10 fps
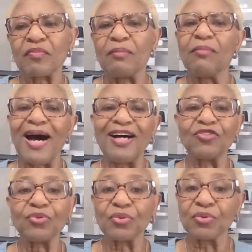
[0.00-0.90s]

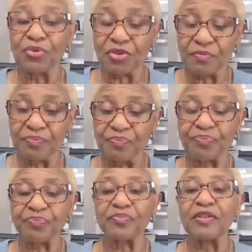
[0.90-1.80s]
modules.
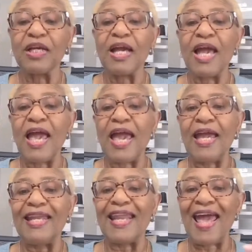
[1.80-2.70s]

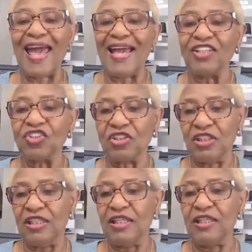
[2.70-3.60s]
And
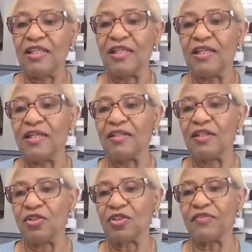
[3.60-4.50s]
Ashley,
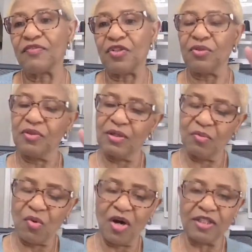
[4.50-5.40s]
those of you that
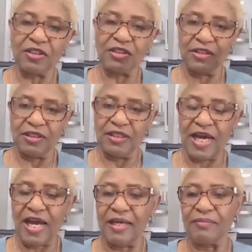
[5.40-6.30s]
watch the
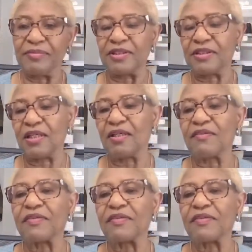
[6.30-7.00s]
dime stuff,